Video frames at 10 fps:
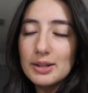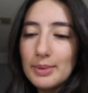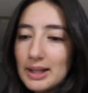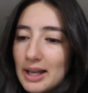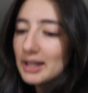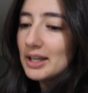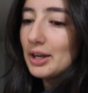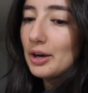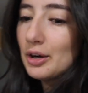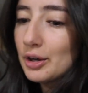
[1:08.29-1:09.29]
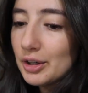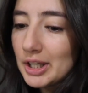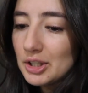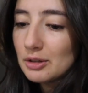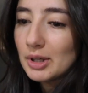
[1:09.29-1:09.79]
It's a bit like, you know,
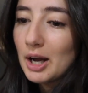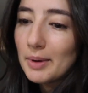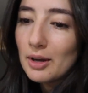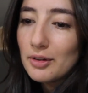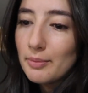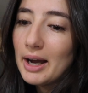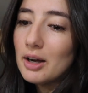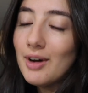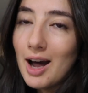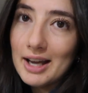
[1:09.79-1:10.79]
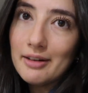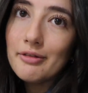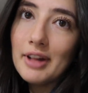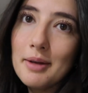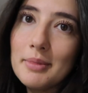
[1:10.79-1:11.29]
cringe. I'm coming off the back of Iron
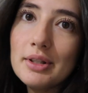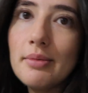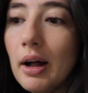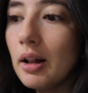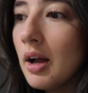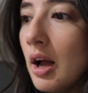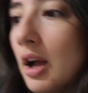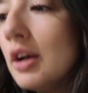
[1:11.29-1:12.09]
Flame as well.